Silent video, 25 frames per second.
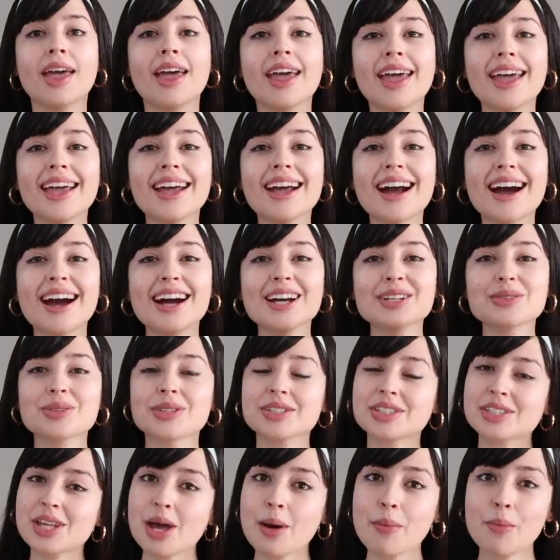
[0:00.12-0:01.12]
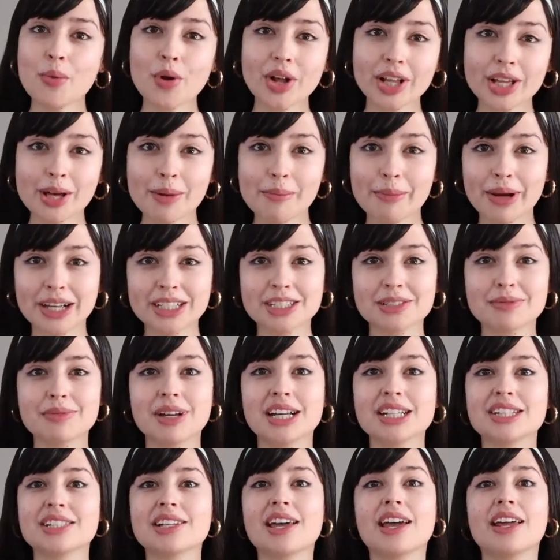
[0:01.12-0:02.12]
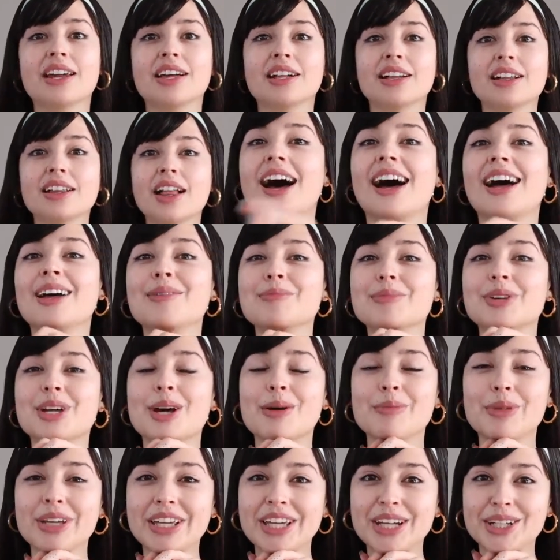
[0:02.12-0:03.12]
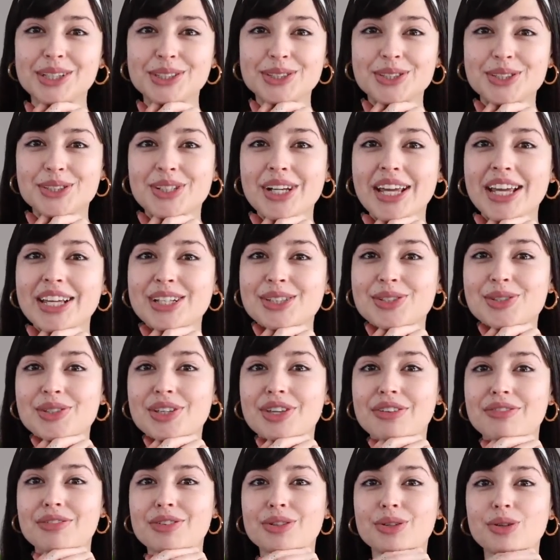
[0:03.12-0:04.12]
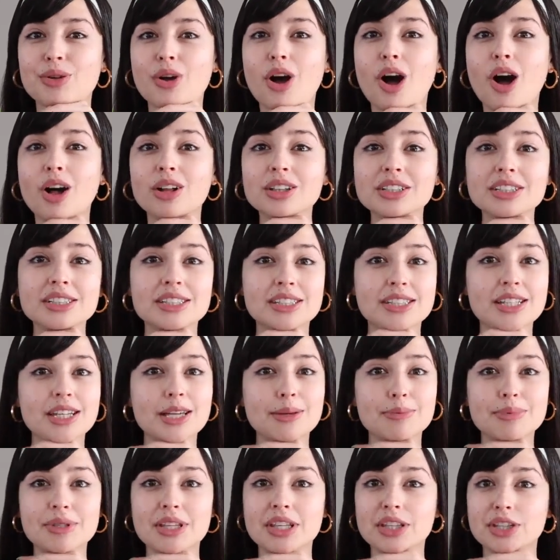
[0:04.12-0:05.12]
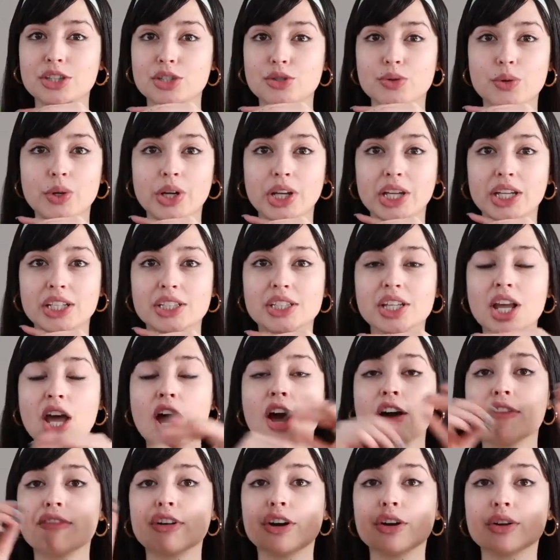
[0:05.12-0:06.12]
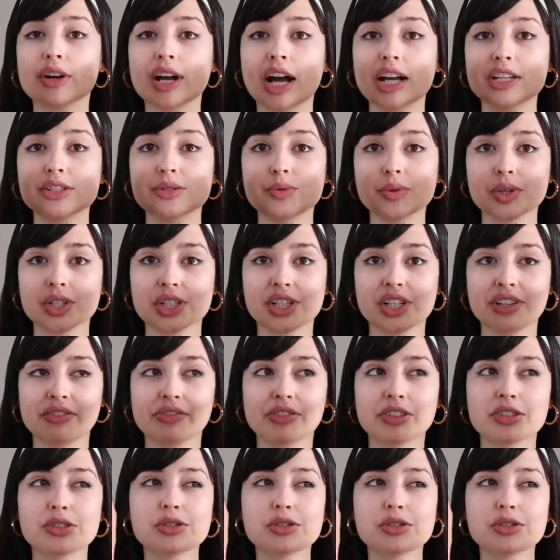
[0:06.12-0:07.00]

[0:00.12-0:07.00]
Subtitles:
Hey guys, what's up? Welcome back to my channel. I'm coming here today to give you all the tips and tricks for you guys to achieve the